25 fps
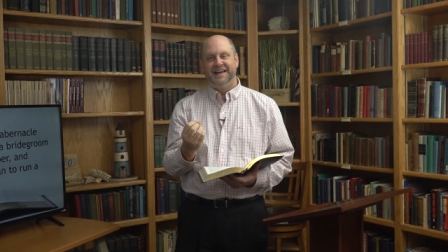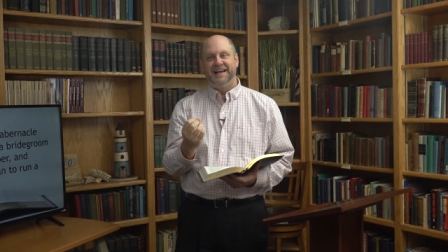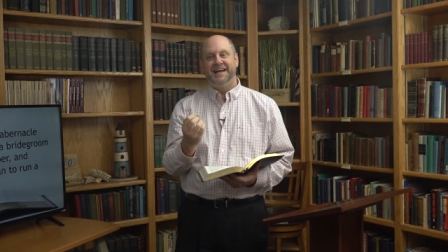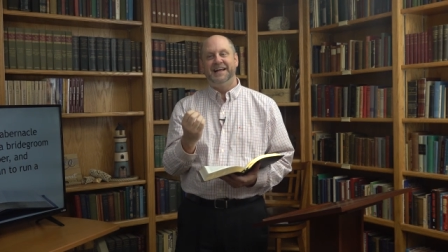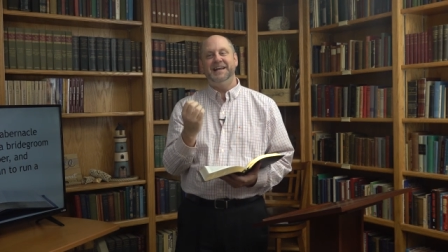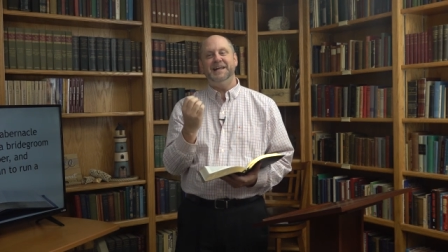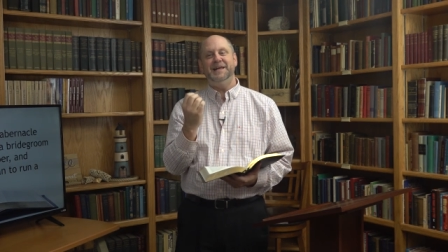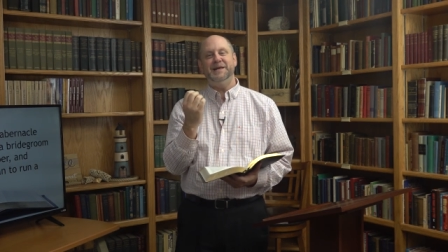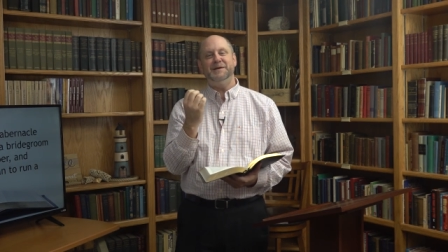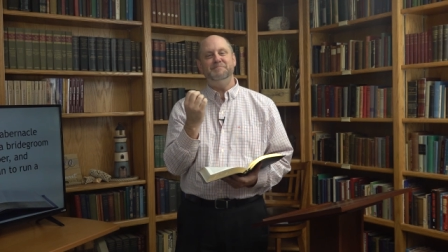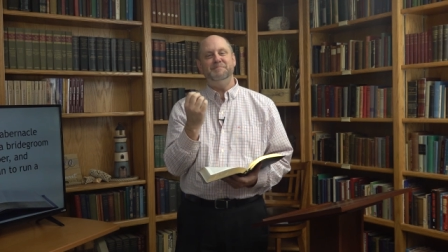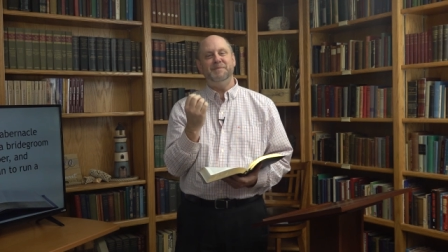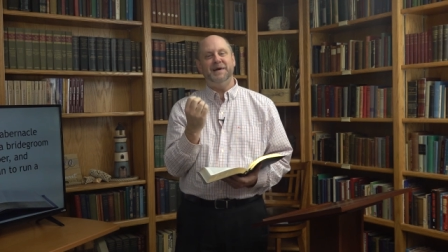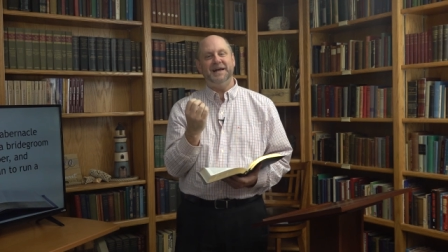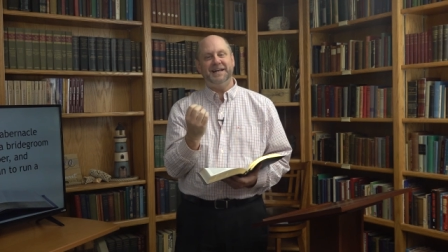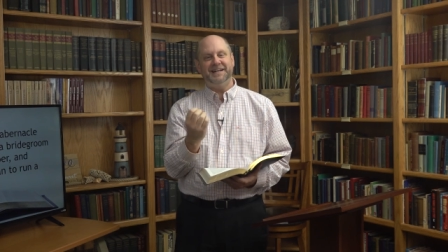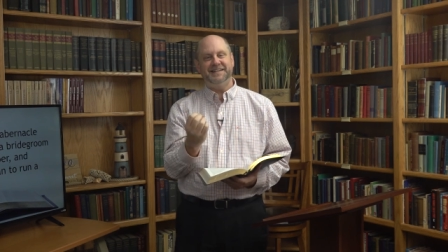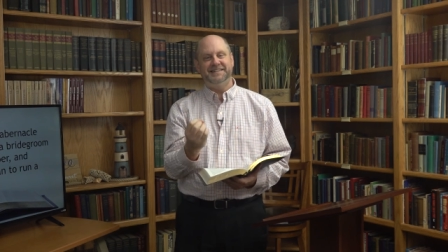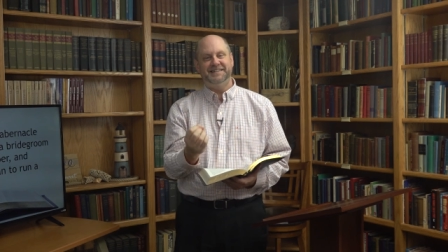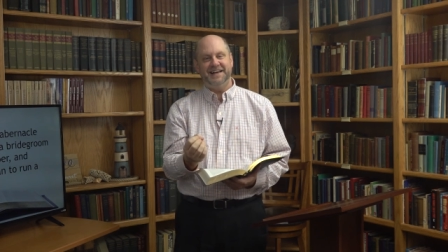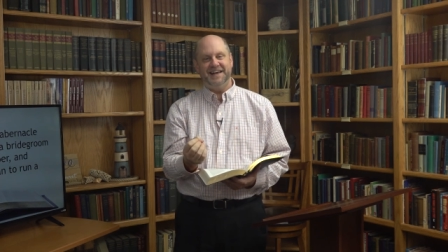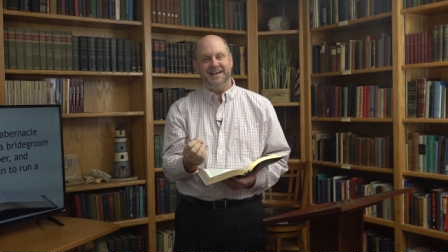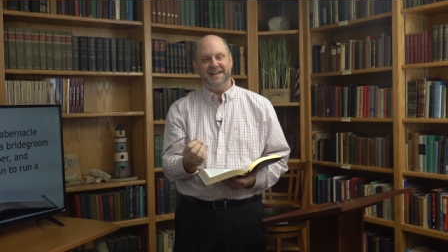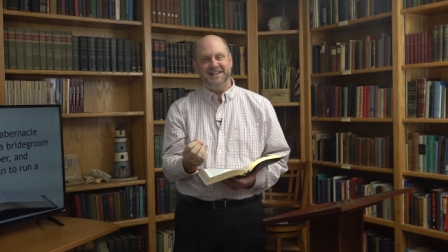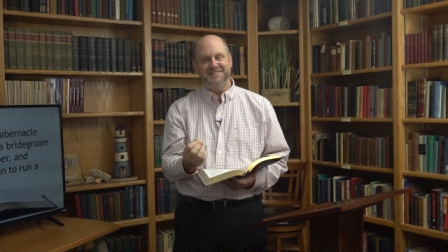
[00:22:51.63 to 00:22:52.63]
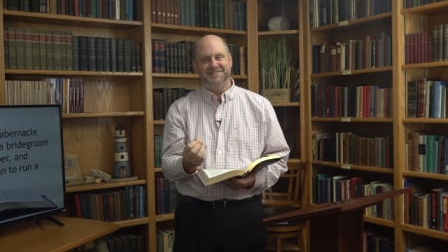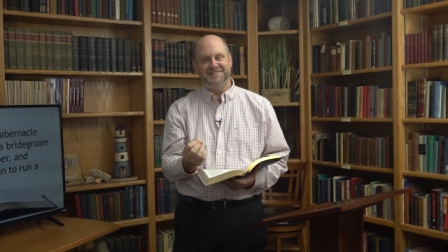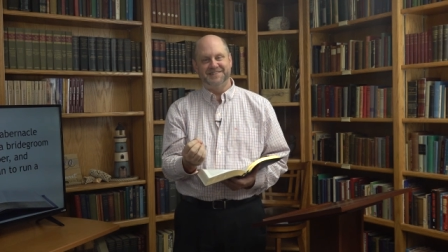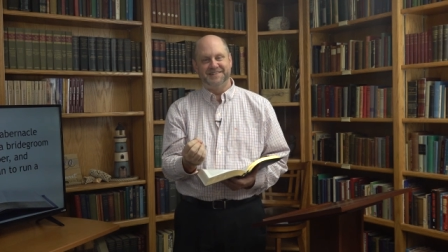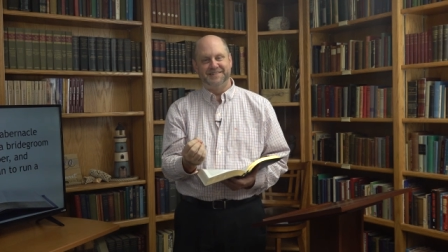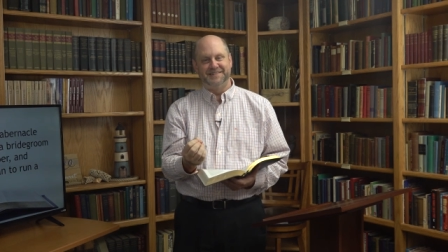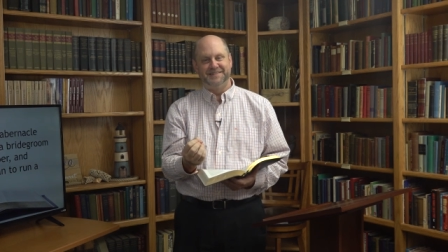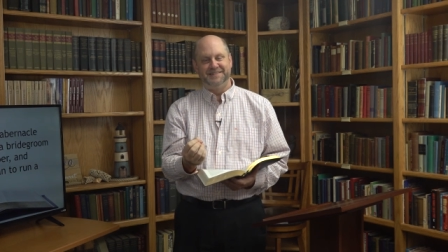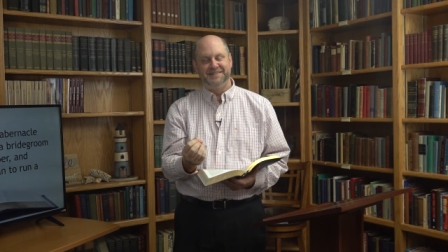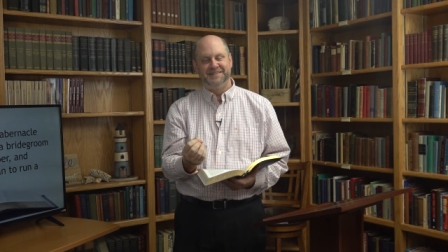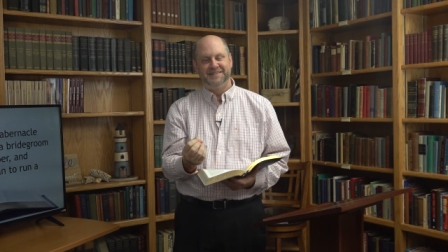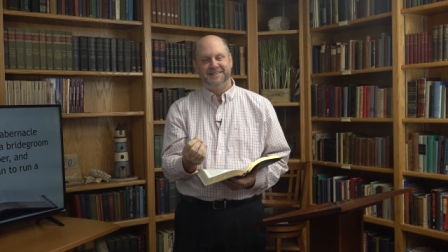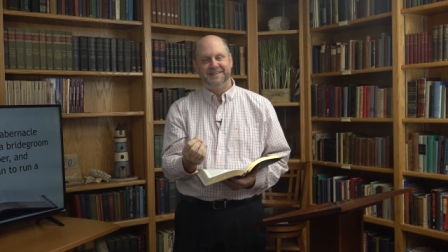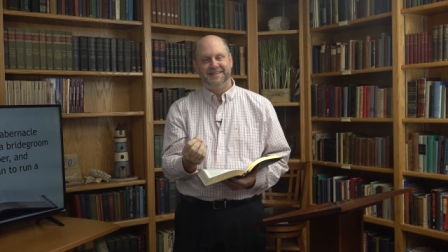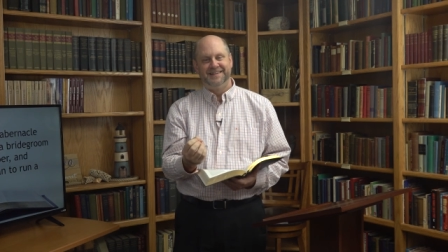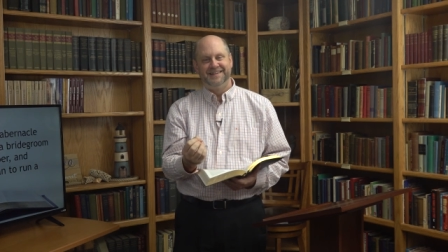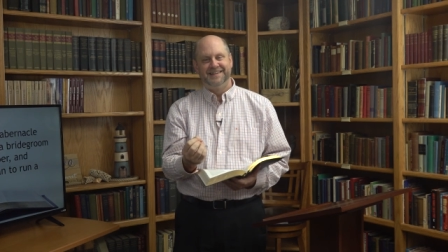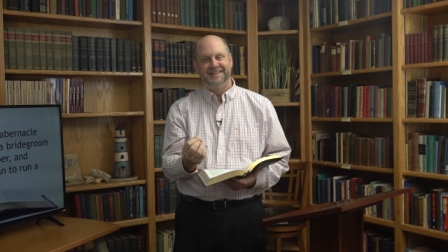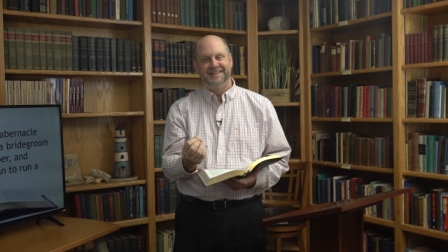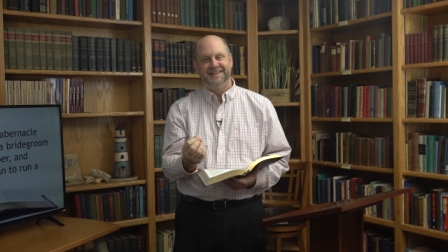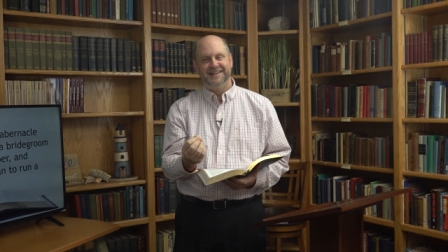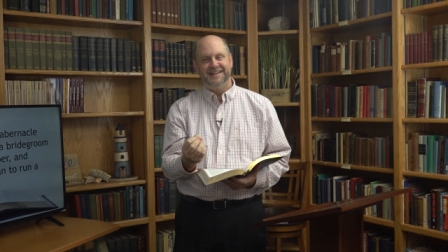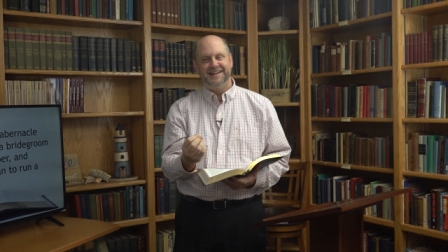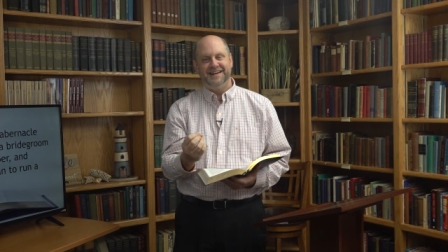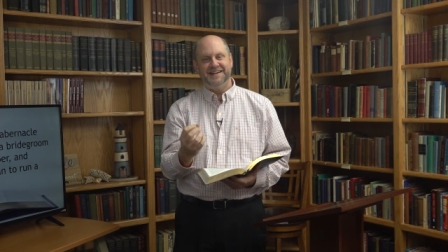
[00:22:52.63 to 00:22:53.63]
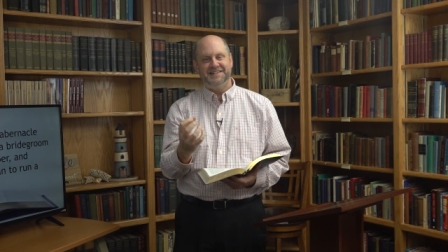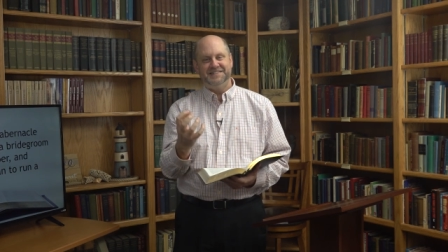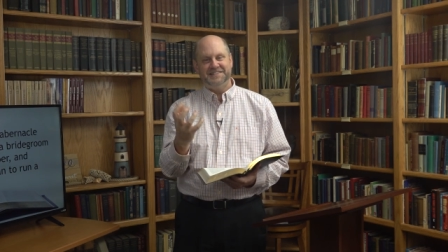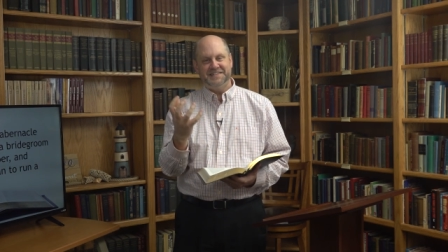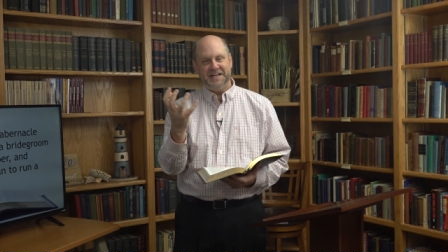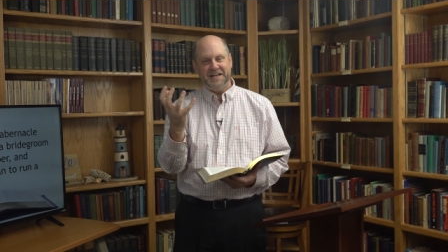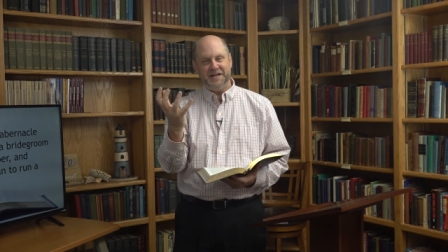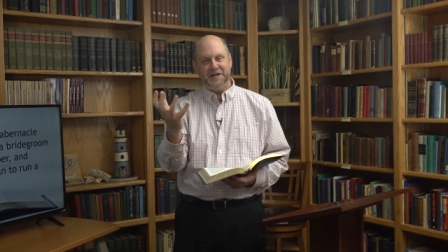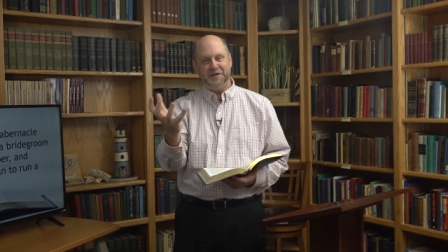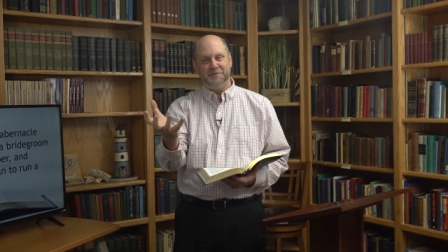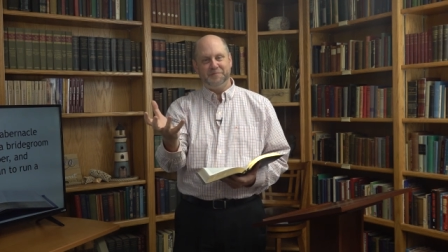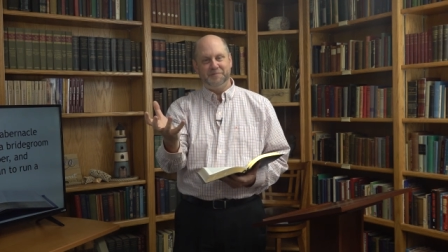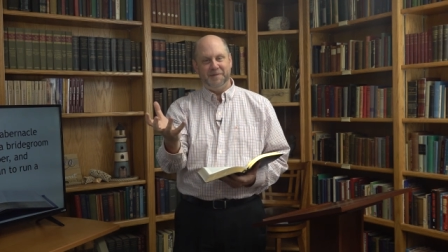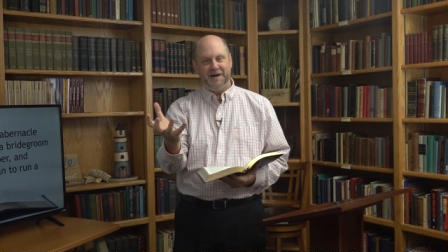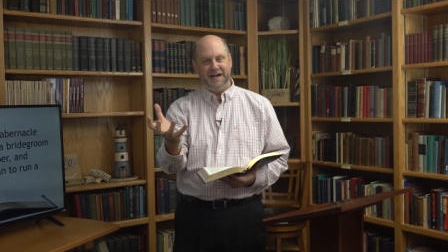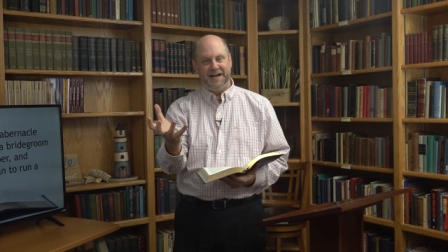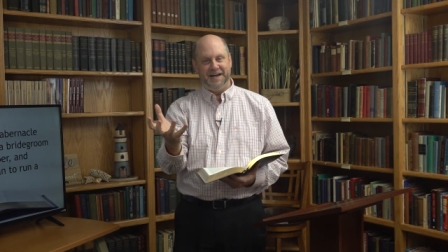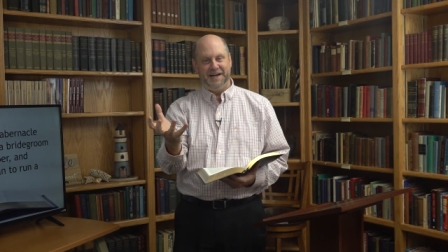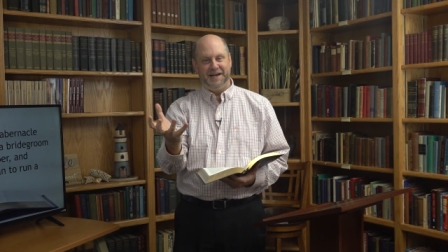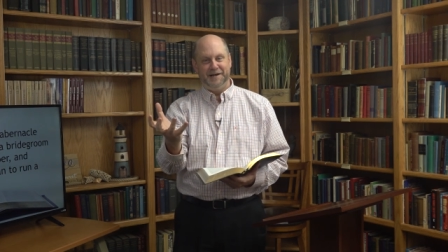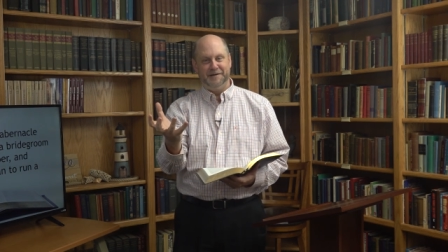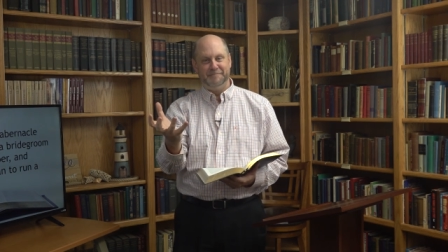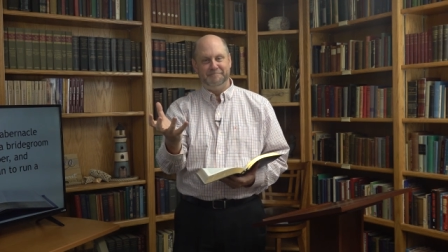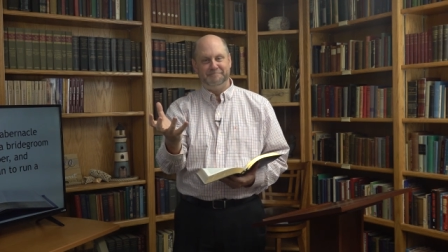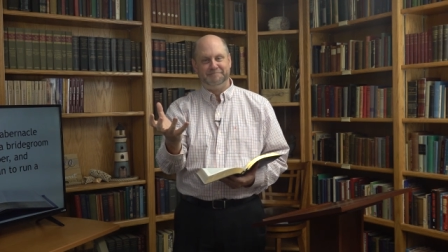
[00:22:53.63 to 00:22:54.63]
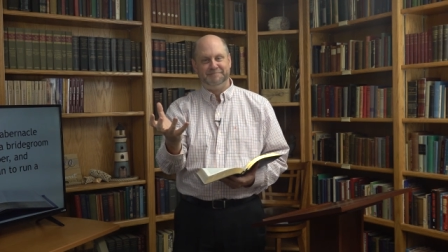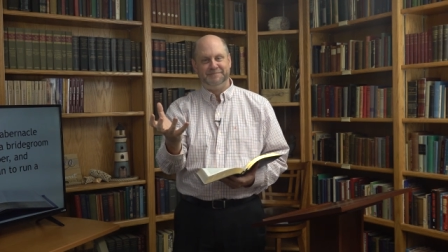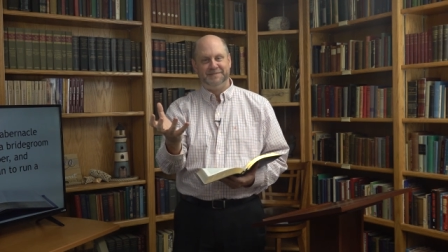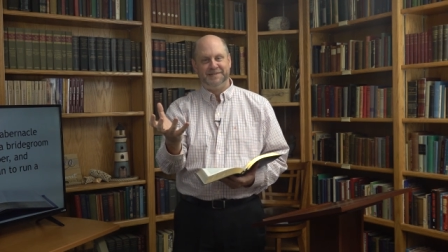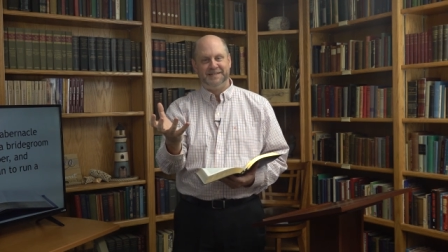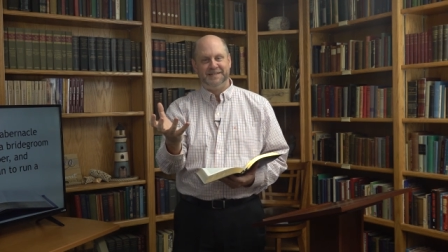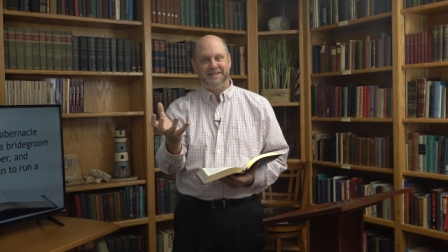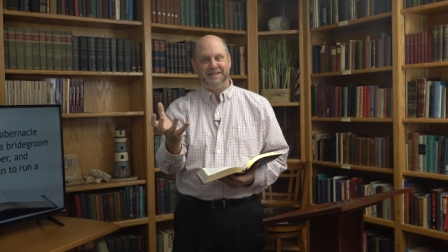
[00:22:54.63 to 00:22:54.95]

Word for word: And he maintains it. It's held by him.